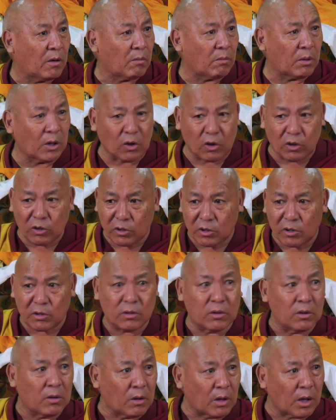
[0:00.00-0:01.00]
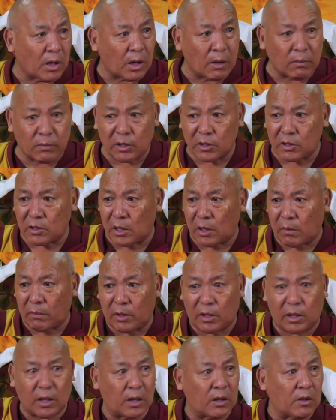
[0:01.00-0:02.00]
because I have this
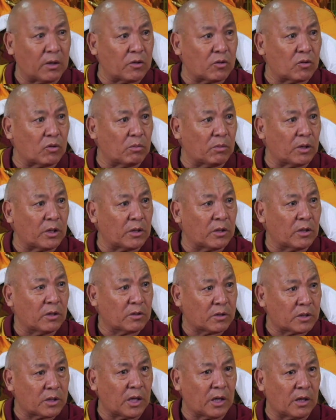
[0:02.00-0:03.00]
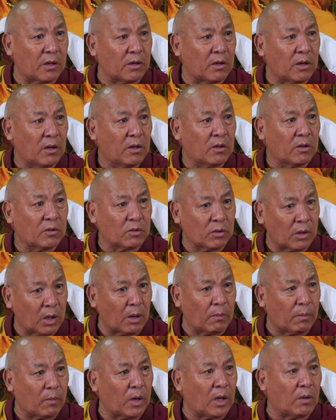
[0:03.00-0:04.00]
loving kindness to my son, so
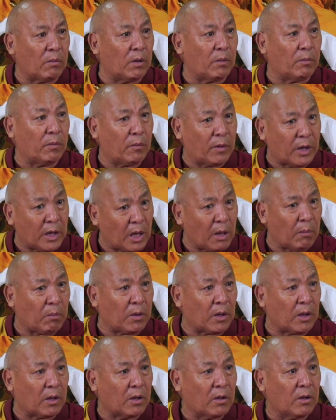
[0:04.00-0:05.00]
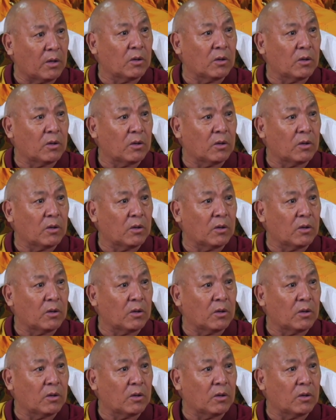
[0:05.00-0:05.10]
therefore I will be very happy.